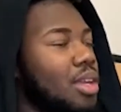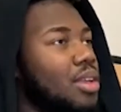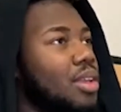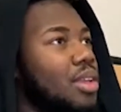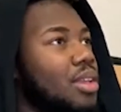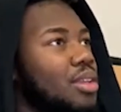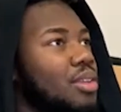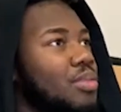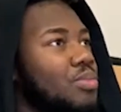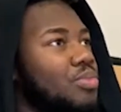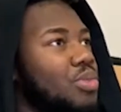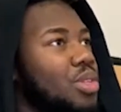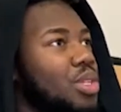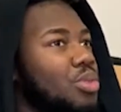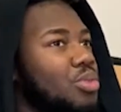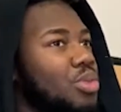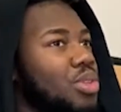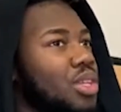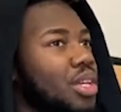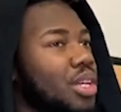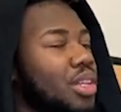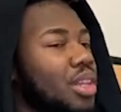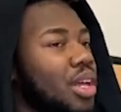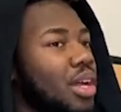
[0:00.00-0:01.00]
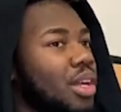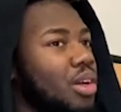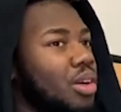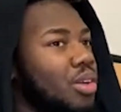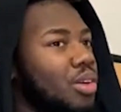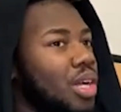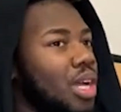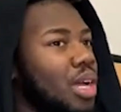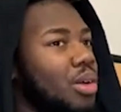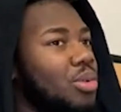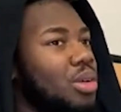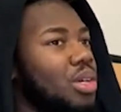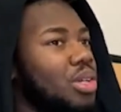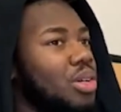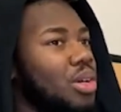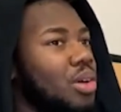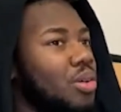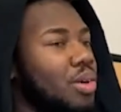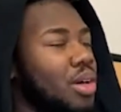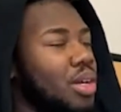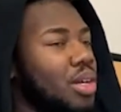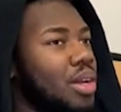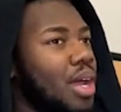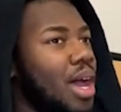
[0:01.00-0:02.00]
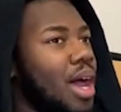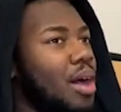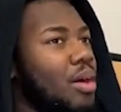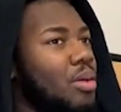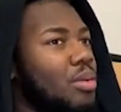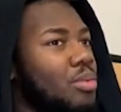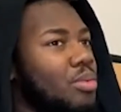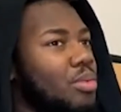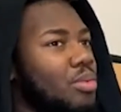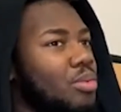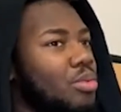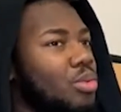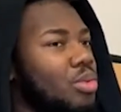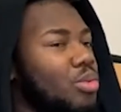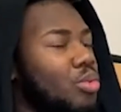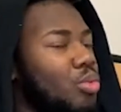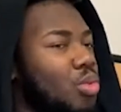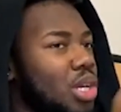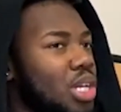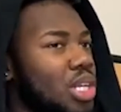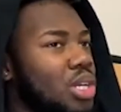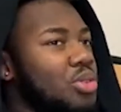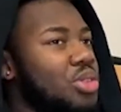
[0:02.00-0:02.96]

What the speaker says: and you think like, okay, well, you know what